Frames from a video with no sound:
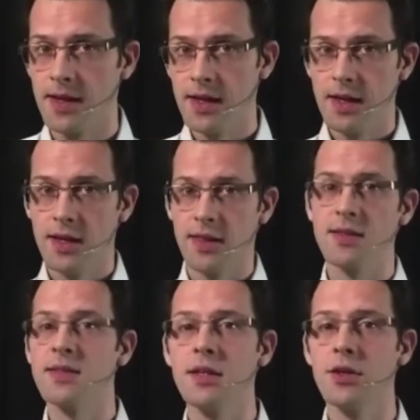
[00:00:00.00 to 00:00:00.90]
Next
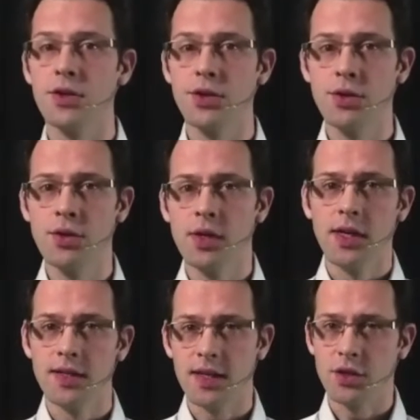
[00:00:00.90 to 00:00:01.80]
thing you do
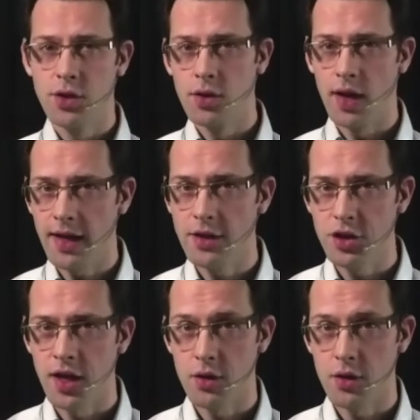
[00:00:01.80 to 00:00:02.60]
is that you call HR,